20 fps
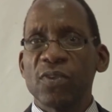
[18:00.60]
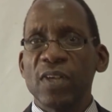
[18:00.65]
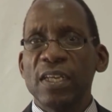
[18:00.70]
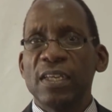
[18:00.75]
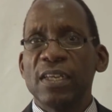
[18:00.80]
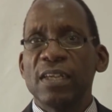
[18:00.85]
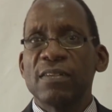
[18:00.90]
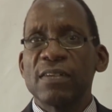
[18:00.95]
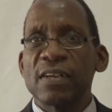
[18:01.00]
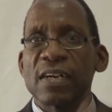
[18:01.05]
it
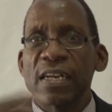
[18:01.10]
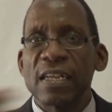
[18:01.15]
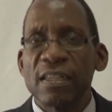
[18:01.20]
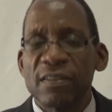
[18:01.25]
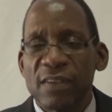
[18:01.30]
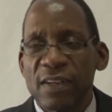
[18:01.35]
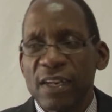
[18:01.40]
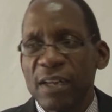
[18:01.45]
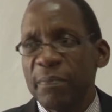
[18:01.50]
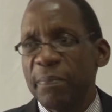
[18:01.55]
is
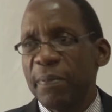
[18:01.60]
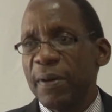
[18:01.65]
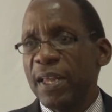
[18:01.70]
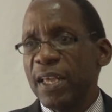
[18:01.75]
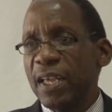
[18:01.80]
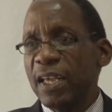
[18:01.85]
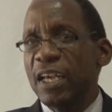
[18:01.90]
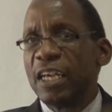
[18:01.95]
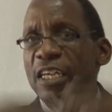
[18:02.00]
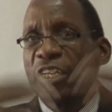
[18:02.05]

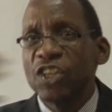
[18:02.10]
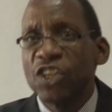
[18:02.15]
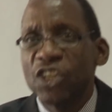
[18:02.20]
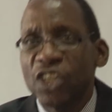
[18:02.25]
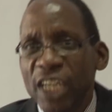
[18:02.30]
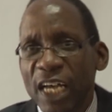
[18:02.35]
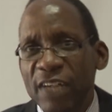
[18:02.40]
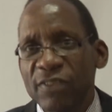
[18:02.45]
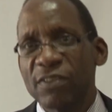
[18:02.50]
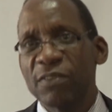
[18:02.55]
reasonably
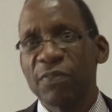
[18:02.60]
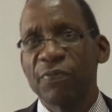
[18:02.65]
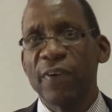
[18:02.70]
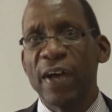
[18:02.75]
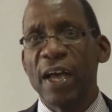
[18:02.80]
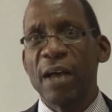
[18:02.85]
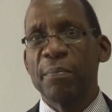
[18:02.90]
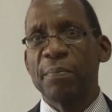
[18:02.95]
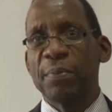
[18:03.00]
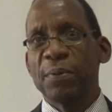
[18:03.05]

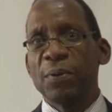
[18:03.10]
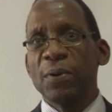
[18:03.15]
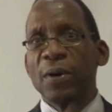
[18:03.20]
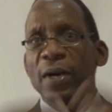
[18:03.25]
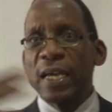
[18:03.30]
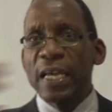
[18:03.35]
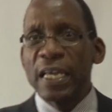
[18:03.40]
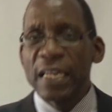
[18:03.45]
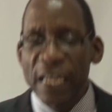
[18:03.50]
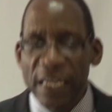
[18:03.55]
justifiable
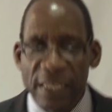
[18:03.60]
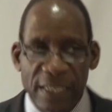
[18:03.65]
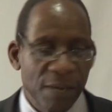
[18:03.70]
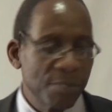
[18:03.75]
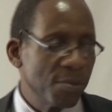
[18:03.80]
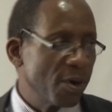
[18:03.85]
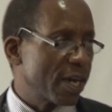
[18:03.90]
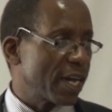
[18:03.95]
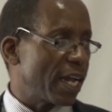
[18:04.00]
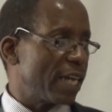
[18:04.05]
in a
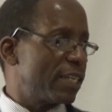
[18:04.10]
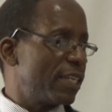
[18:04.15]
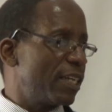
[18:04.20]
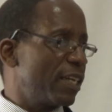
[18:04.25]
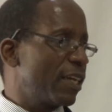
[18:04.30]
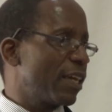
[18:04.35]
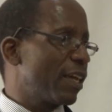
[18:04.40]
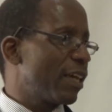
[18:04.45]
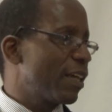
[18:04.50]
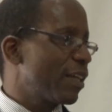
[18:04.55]

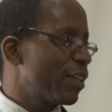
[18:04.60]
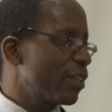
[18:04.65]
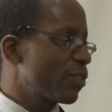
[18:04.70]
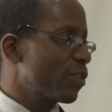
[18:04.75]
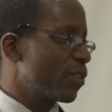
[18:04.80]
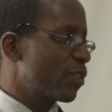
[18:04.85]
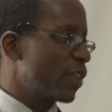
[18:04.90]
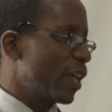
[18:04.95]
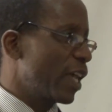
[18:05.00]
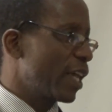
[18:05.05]
democratic
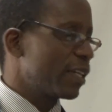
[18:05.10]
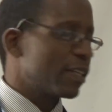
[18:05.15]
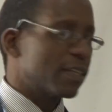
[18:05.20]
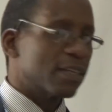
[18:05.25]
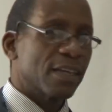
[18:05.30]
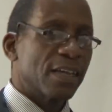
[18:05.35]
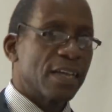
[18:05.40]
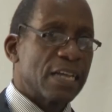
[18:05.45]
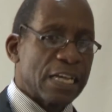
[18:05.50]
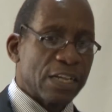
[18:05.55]
society.
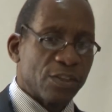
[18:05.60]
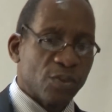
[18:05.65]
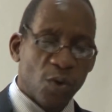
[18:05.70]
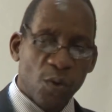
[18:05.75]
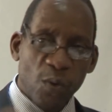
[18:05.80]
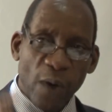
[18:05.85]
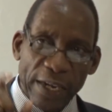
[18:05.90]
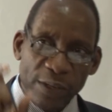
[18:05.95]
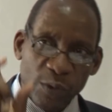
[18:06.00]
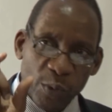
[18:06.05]
So
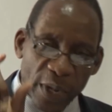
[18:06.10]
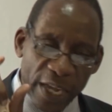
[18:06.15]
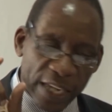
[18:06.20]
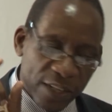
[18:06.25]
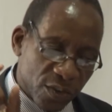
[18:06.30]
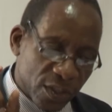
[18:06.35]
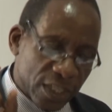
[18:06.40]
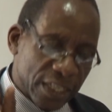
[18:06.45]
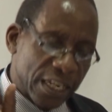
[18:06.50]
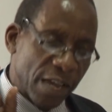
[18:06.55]
what we had
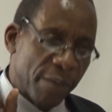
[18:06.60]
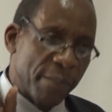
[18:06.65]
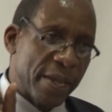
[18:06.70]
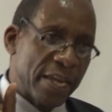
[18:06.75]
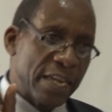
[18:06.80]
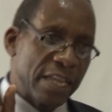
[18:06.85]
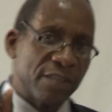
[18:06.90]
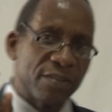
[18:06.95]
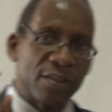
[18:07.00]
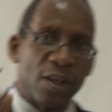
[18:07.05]
to
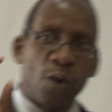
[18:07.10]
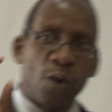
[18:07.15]
determine is